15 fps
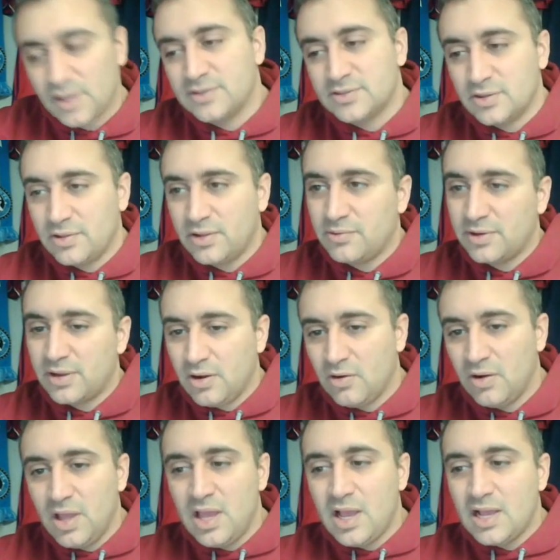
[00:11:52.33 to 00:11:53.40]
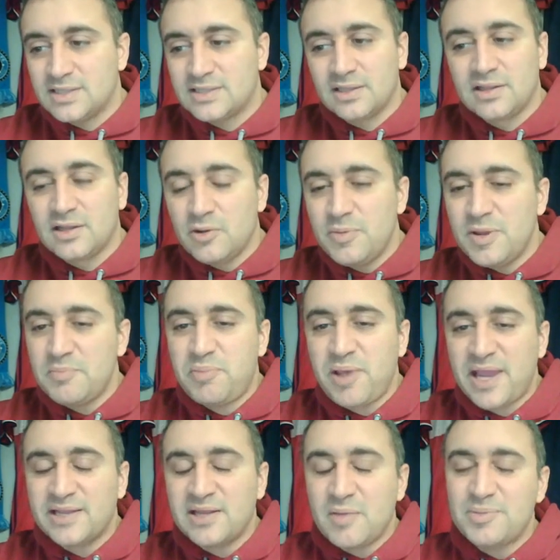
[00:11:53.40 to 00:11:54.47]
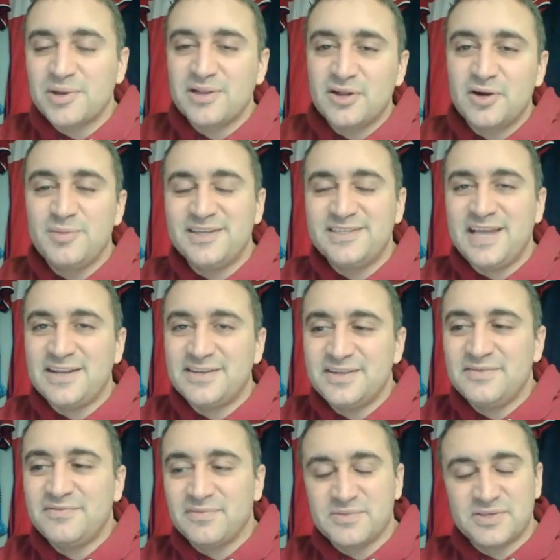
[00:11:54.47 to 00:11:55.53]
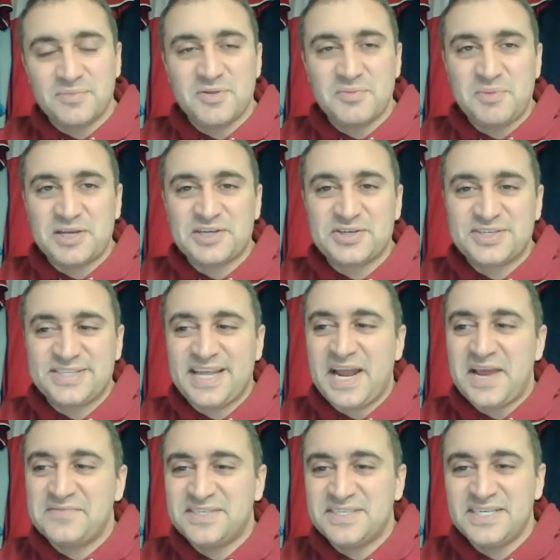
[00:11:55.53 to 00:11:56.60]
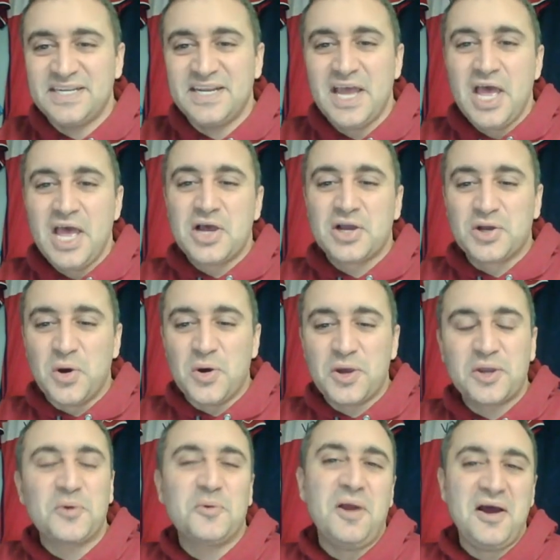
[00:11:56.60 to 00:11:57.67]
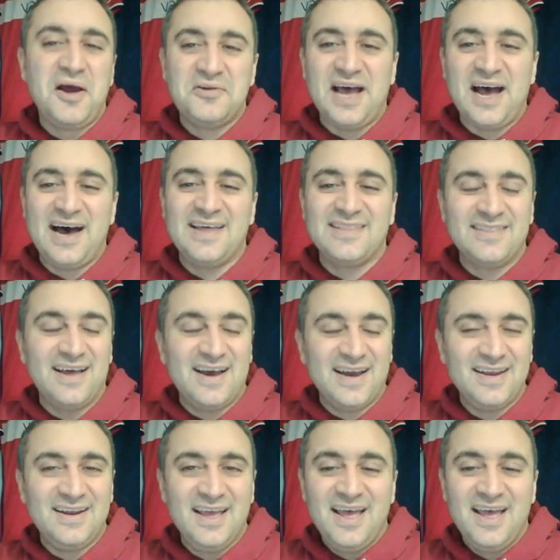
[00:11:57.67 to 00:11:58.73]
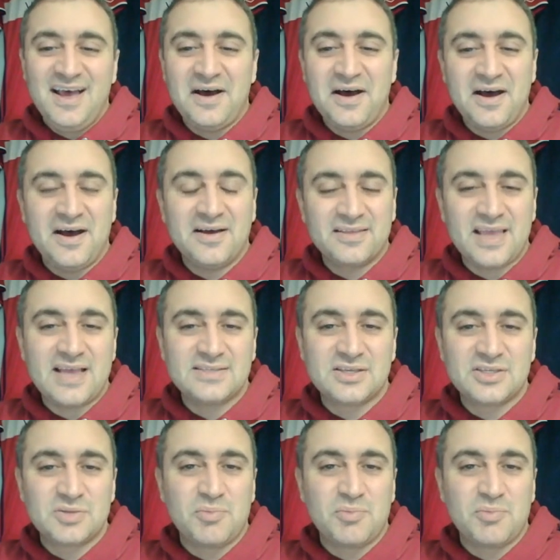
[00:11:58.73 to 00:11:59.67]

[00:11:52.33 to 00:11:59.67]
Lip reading: So there we go. It's a little bit banged up and a little bit dented from some of the pictures that I've seen going around online, as the